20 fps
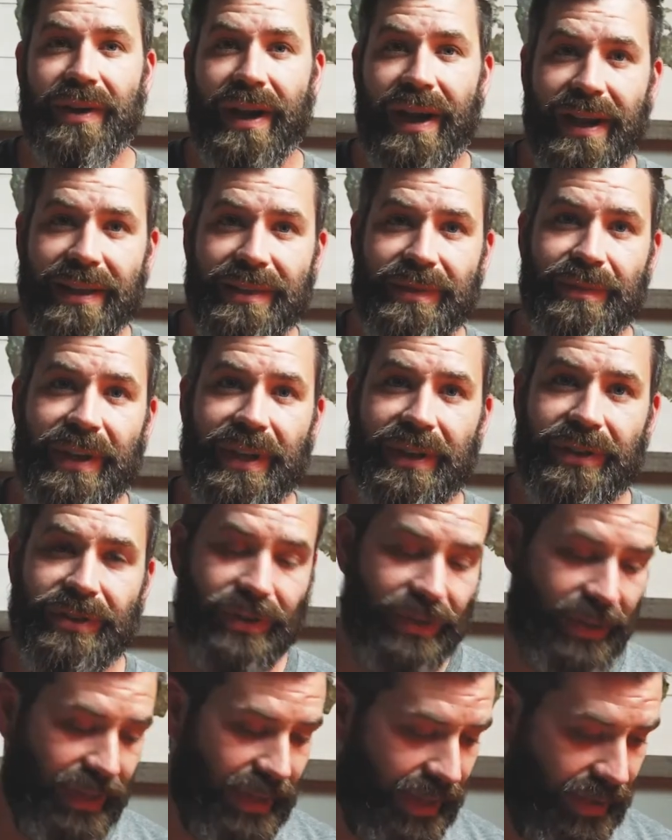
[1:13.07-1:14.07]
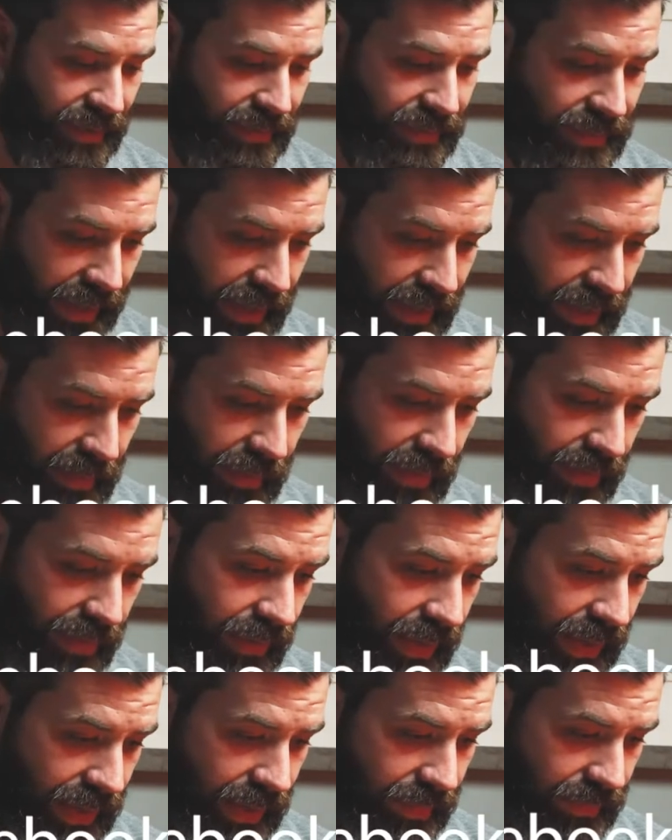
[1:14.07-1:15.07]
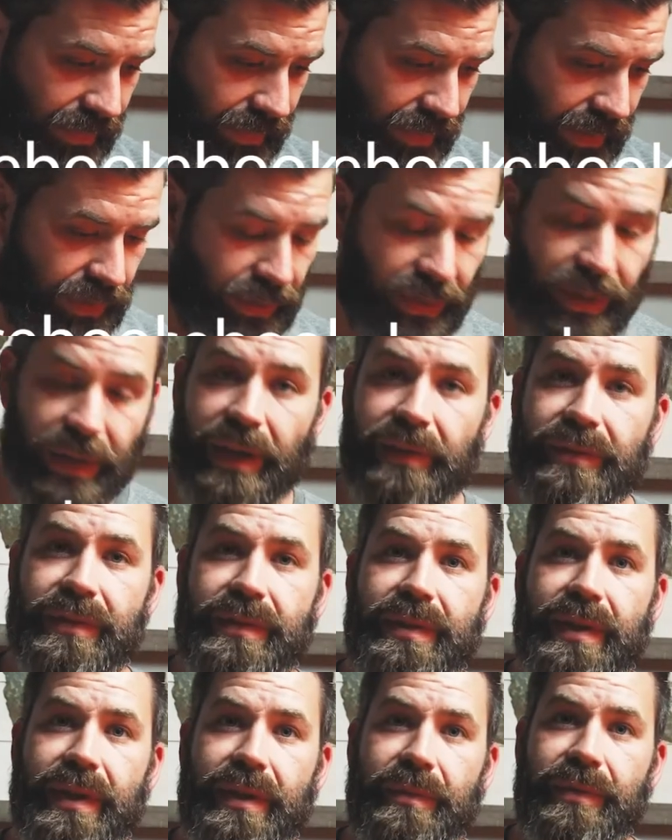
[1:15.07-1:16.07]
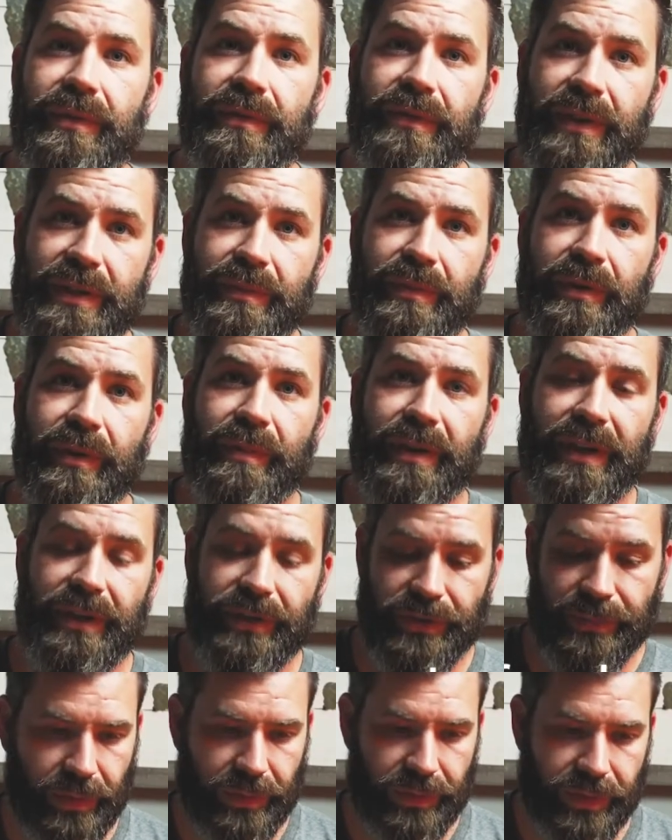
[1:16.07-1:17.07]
ads manager account. And number three, you're gonna have to set up your Facebook page.